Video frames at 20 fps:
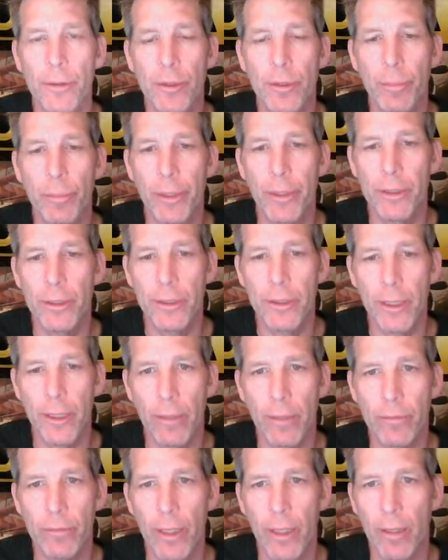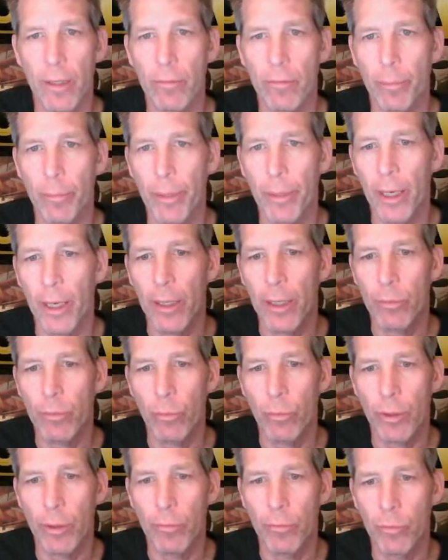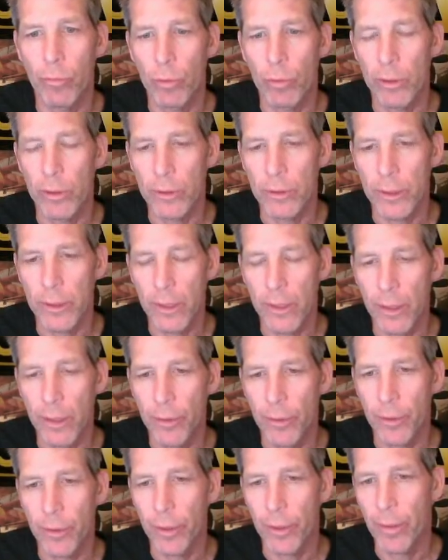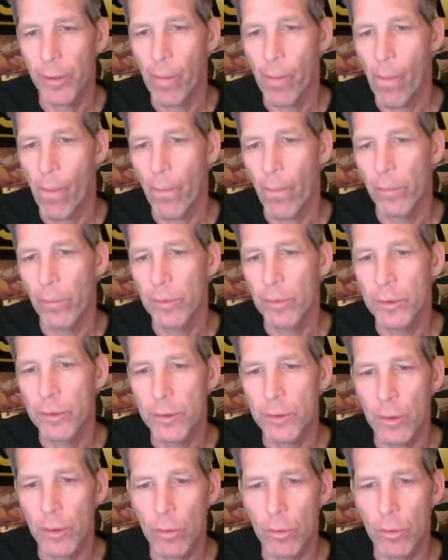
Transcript: You basically have to have a pathway for it to get there. So